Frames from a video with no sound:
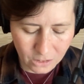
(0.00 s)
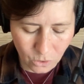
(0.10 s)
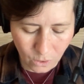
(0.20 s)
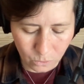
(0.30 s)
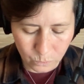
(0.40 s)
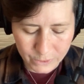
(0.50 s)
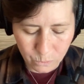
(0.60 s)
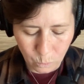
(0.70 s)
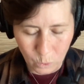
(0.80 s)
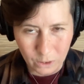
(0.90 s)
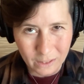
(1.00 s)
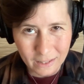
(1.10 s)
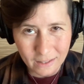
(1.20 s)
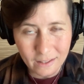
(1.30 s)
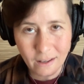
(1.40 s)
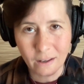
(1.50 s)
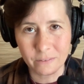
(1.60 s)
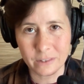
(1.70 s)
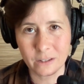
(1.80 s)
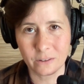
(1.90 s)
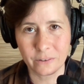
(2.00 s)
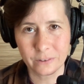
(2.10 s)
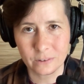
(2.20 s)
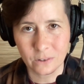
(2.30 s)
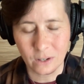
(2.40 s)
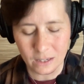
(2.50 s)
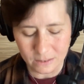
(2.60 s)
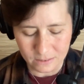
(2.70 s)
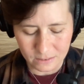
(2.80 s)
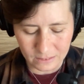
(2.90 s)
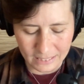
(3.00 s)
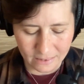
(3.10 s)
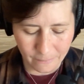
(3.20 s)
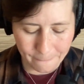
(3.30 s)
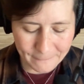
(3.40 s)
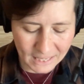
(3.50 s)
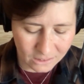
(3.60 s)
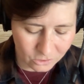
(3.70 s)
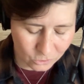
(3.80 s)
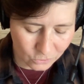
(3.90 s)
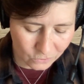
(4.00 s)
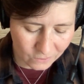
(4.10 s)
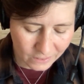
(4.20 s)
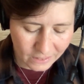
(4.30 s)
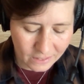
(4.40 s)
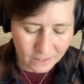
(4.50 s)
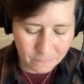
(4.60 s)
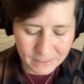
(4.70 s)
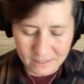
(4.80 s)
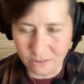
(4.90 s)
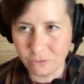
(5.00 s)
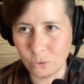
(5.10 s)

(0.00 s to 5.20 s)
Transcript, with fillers: you know a reworking of the earth's crust like the mantle being